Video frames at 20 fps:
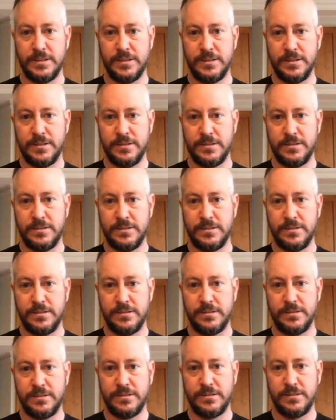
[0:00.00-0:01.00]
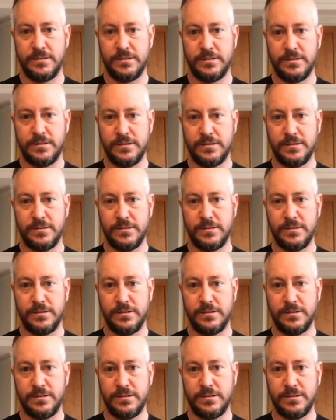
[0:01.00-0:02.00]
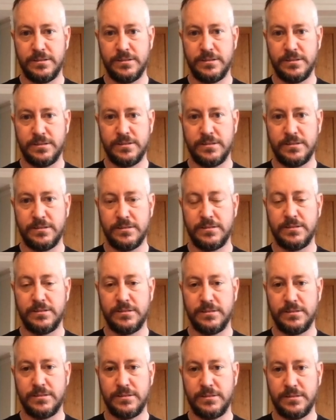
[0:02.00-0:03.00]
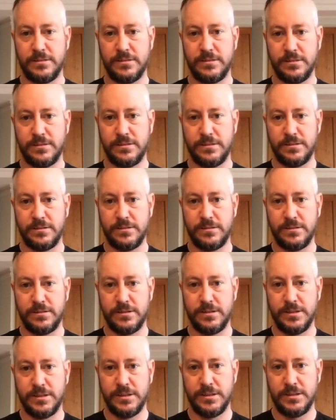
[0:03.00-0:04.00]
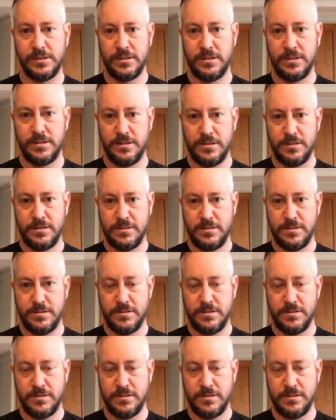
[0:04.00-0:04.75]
No words are spoken by the person on screen.